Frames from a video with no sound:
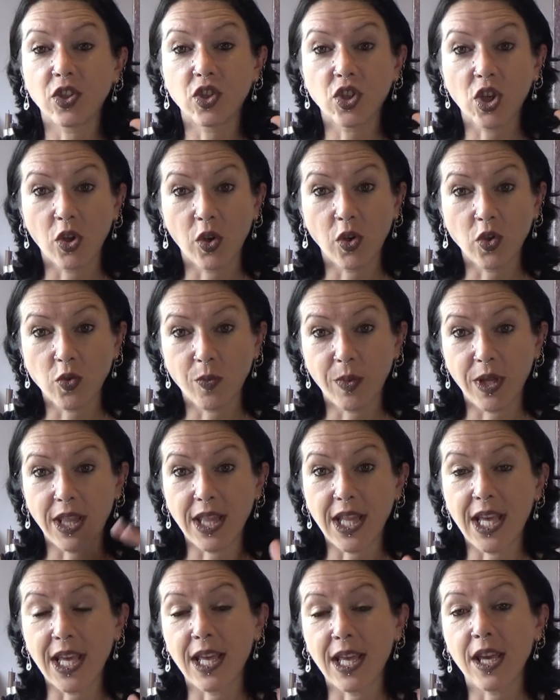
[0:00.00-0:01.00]
show notes will be in
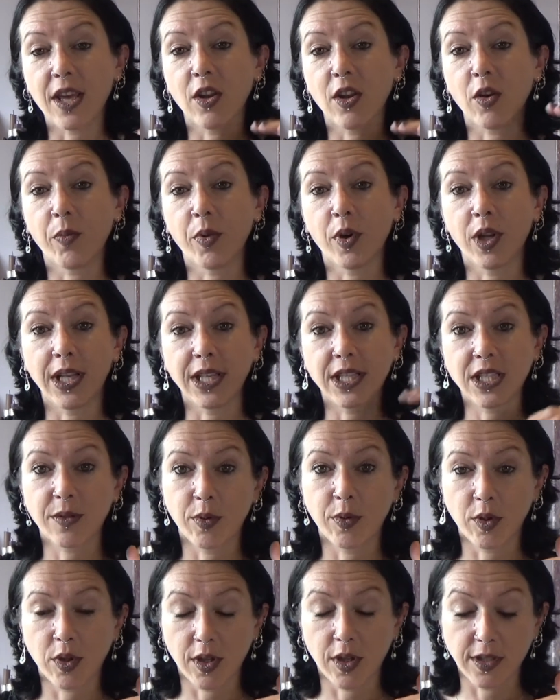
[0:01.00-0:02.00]
there, and I'll put a link to
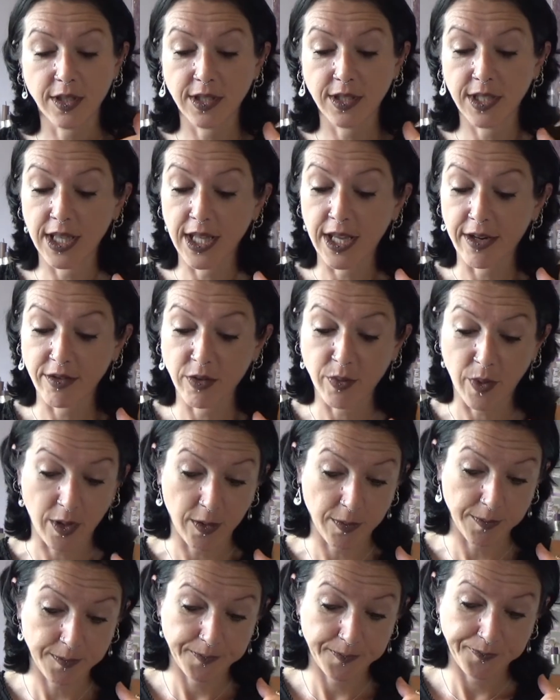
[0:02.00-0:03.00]
the podcast in there as well.
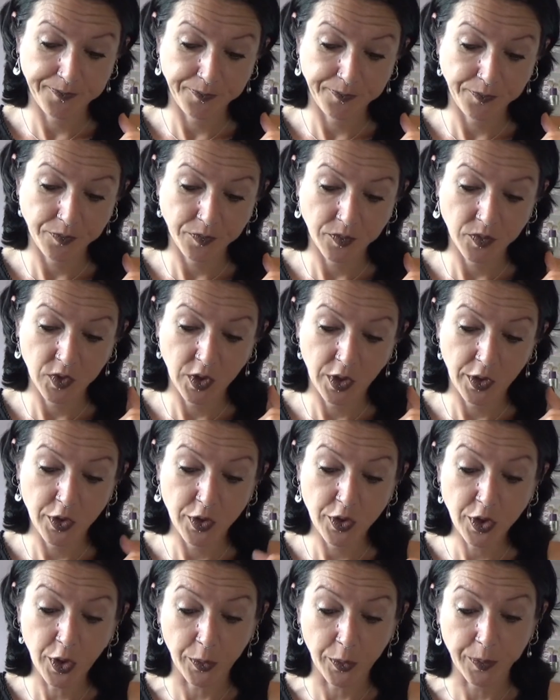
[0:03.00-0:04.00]

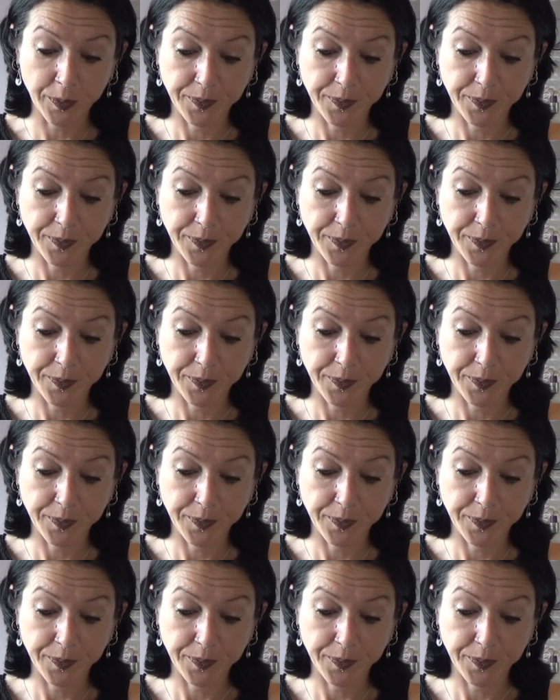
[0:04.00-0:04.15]
So,